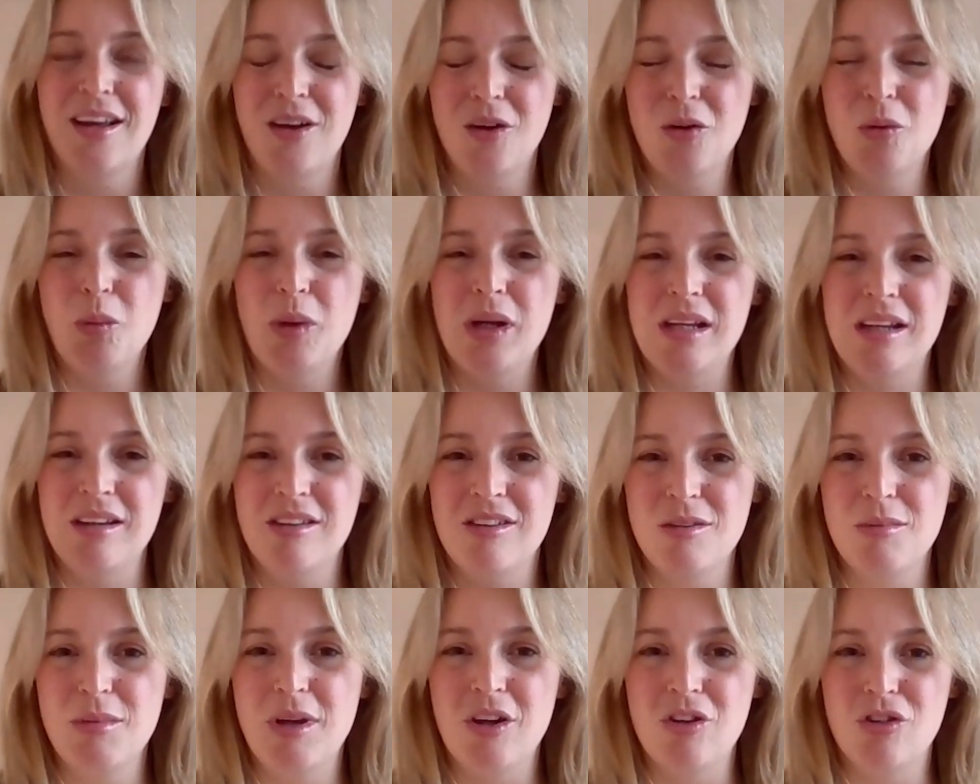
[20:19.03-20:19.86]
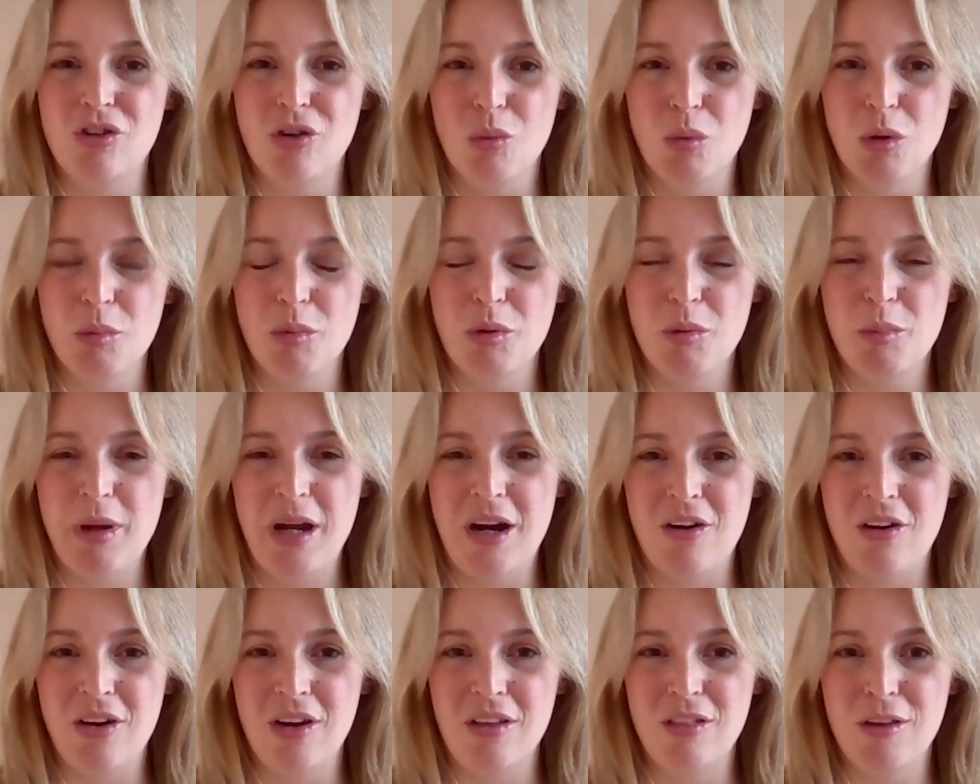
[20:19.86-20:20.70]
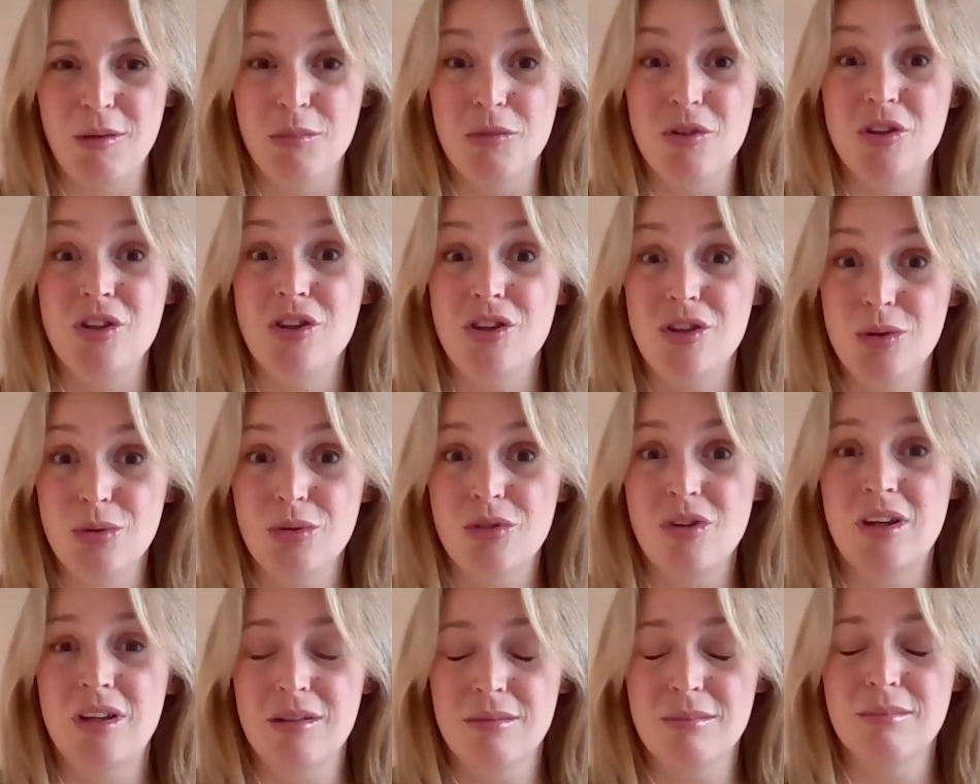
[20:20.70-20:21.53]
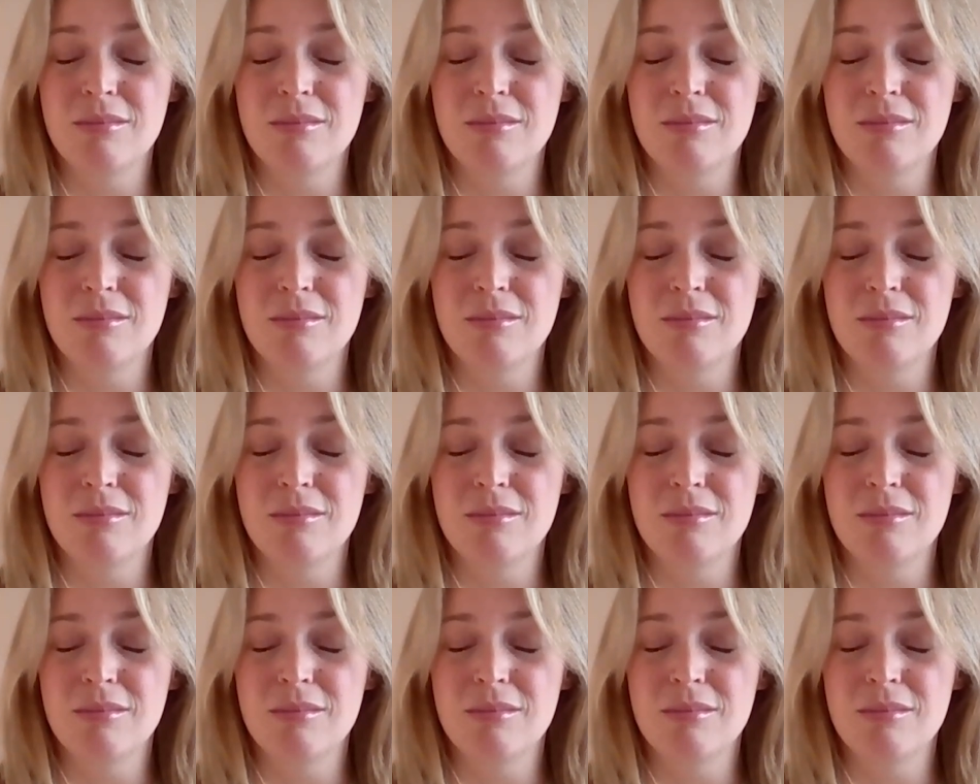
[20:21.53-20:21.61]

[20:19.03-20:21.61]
No. We need to make sure we're preparing them to use it.